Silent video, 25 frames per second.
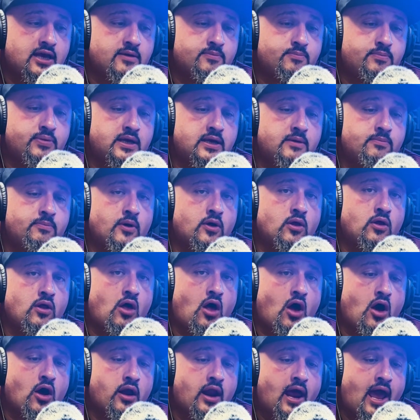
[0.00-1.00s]
people
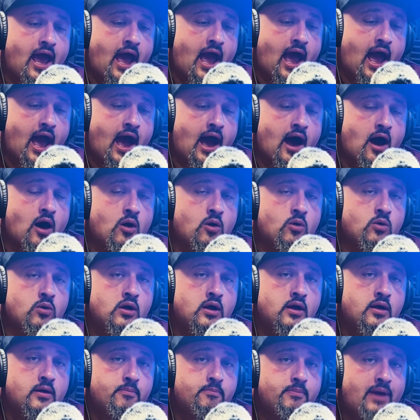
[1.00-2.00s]
on how
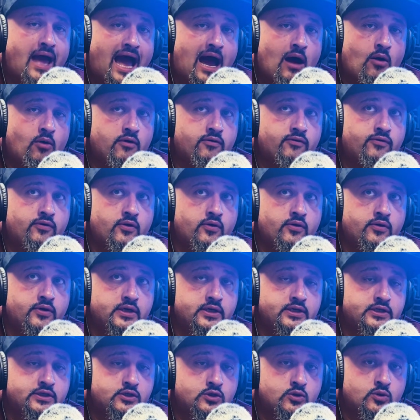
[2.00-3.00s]
powerful
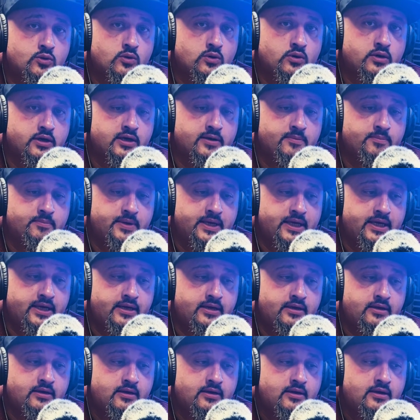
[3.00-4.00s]
this tool can
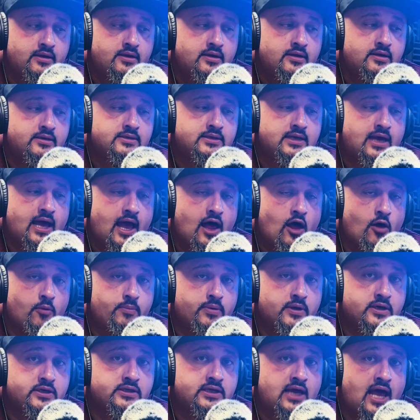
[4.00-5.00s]
be to help
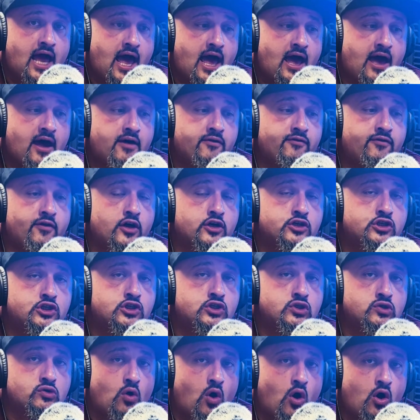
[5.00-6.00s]
us have a
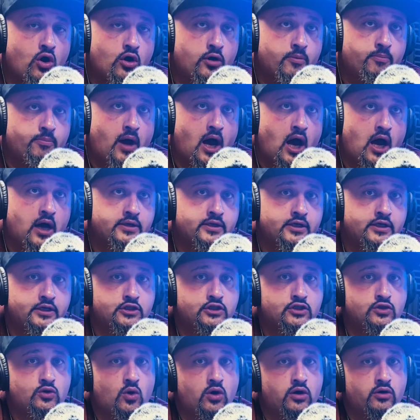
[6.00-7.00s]
stronger bond and a
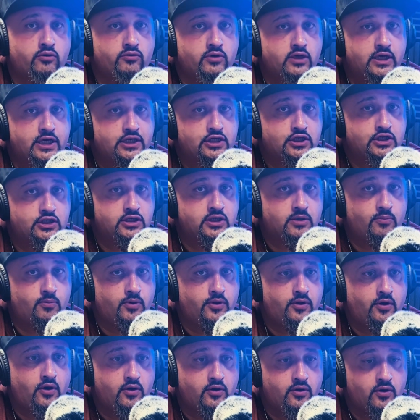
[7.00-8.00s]
stronger relationship
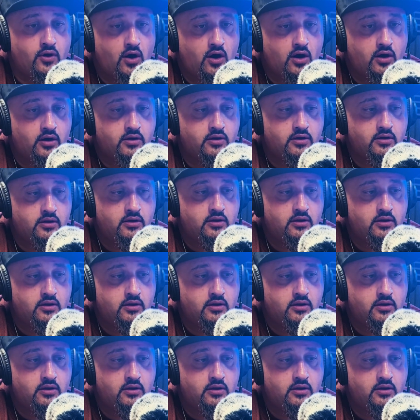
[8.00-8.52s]
with our dog.